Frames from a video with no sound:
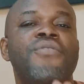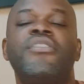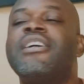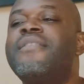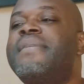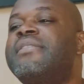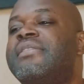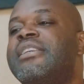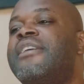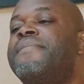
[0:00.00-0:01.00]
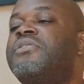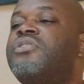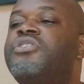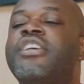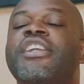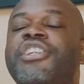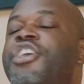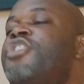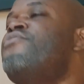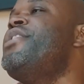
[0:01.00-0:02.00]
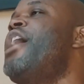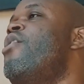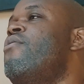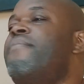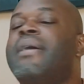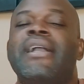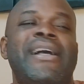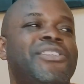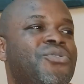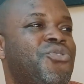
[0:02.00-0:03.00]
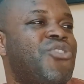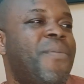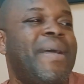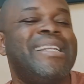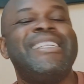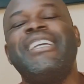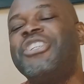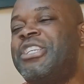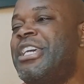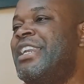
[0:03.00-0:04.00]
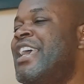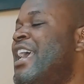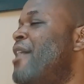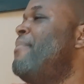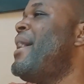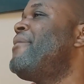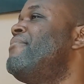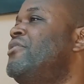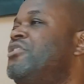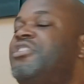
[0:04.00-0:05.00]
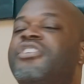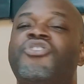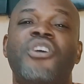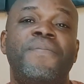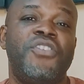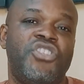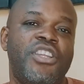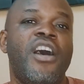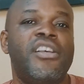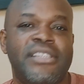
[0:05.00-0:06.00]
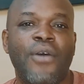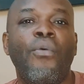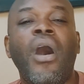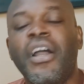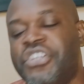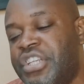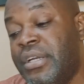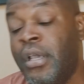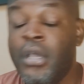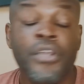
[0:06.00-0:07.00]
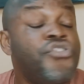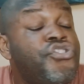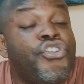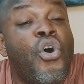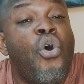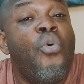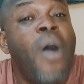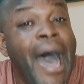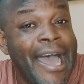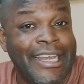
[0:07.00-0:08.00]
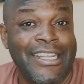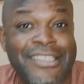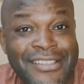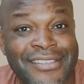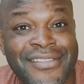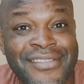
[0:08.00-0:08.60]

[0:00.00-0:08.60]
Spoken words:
Don't come and say, Mr. J, do you know my Gasco drop Addiction and Mike Monster drop The Stars Are Watching? So what?